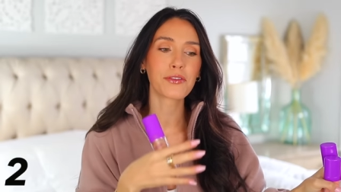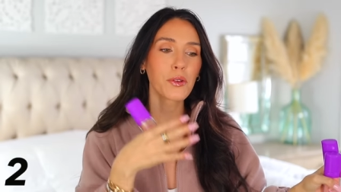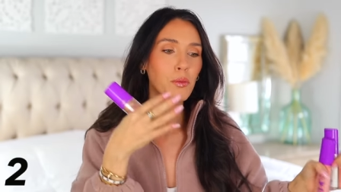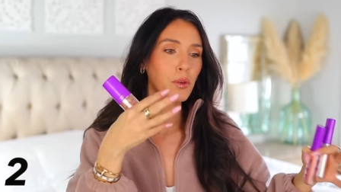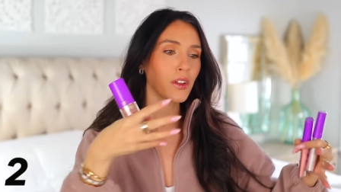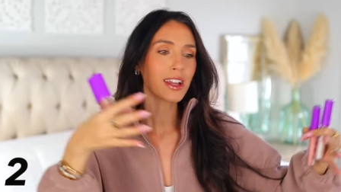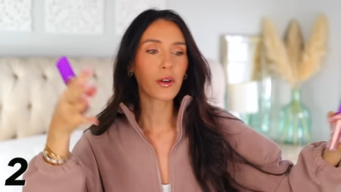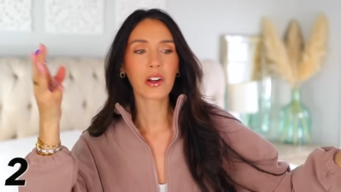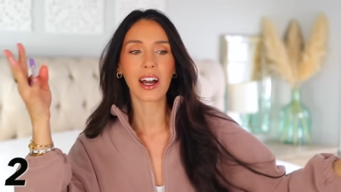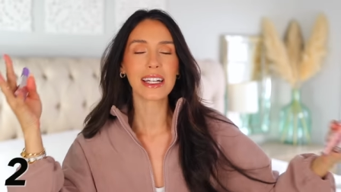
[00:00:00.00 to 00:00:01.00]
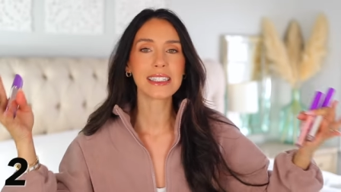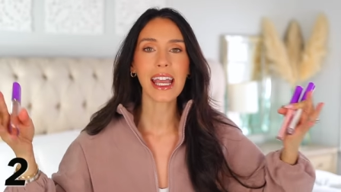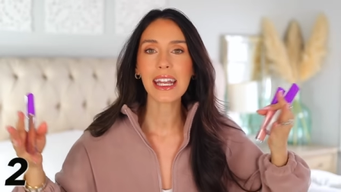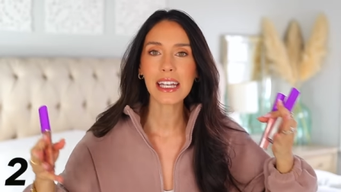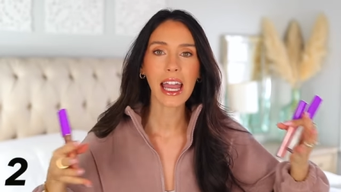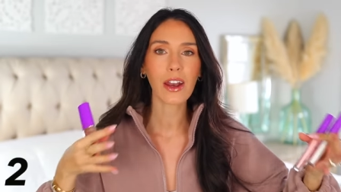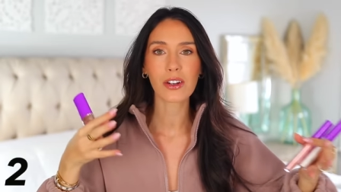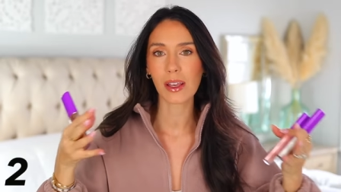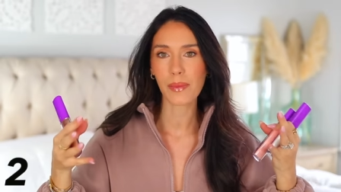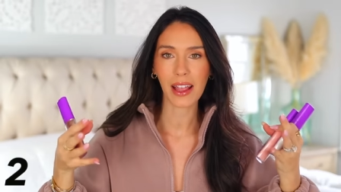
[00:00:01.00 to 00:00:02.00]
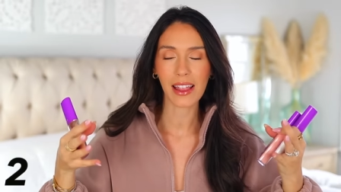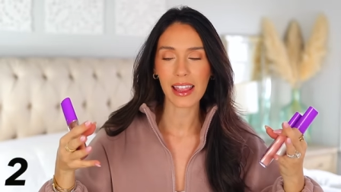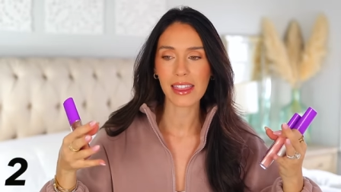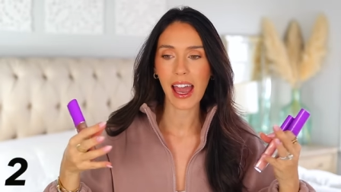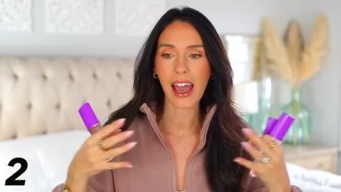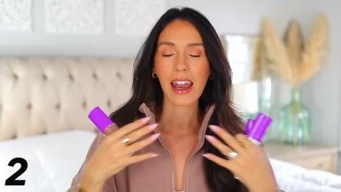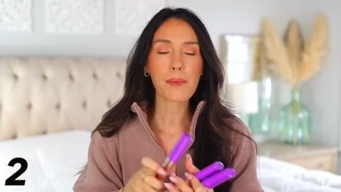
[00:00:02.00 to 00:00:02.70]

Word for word: we're like going on a date night or something like that.